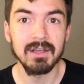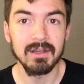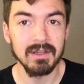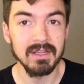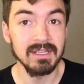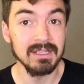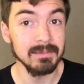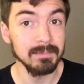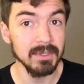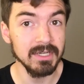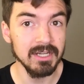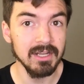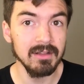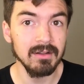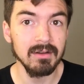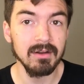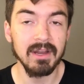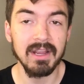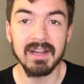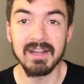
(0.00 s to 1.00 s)
In
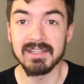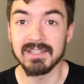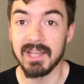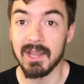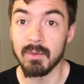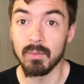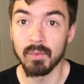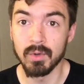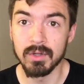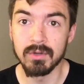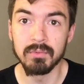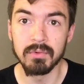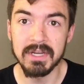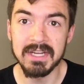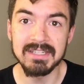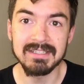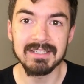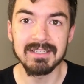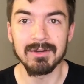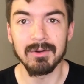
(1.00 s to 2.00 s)
particular, it is a wood
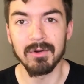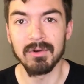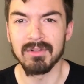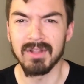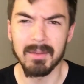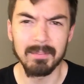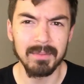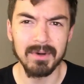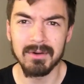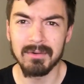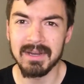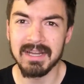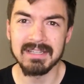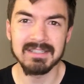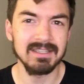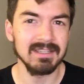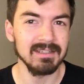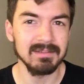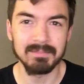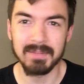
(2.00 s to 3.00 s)
REIT or lumber
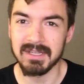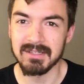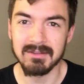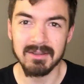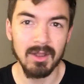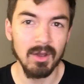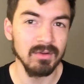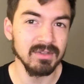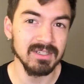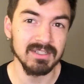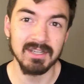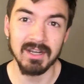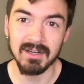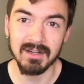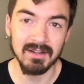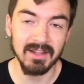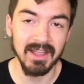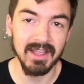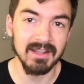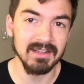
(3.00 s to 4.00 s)
REIT. It basically owns a ton
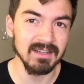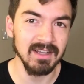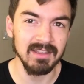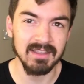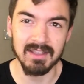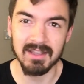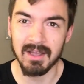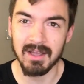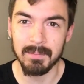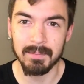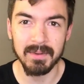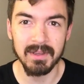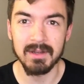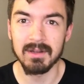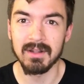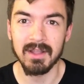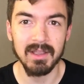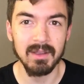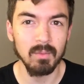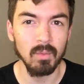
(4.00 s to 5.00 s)
of land, I think up in
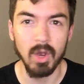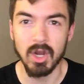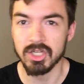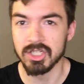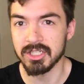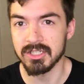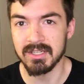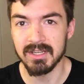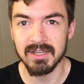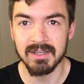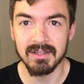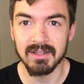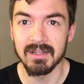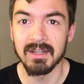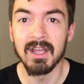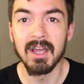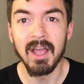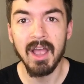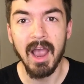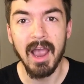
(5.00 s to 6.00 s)
like Washington,
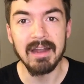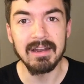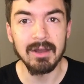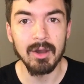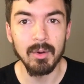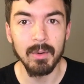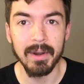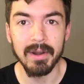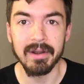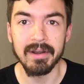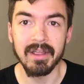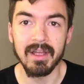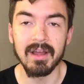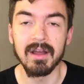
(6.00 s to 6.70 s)
Idaho area